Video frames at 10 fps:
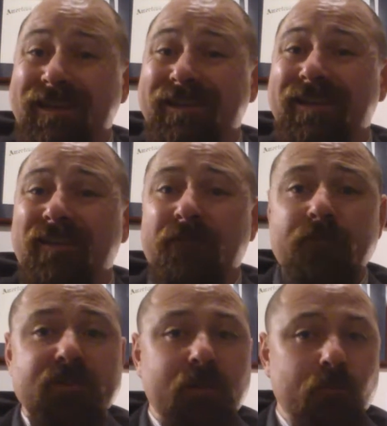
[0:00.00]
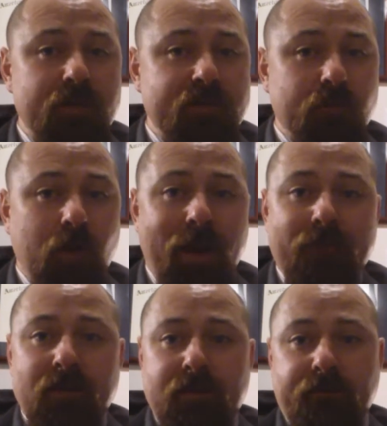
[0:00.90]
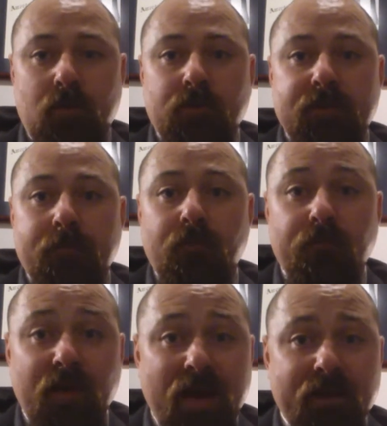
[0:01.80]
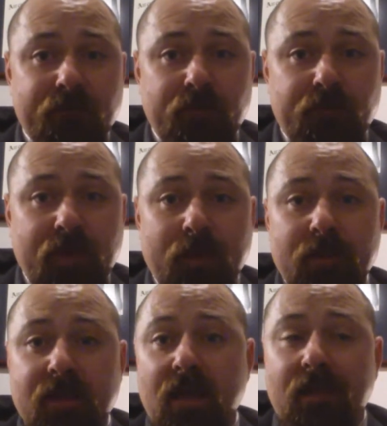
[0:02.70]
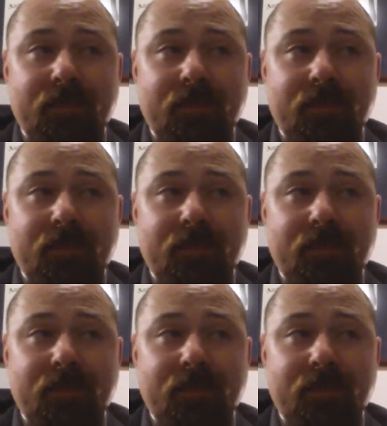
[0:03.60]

and if for some reason were having a difficult time providing for the family,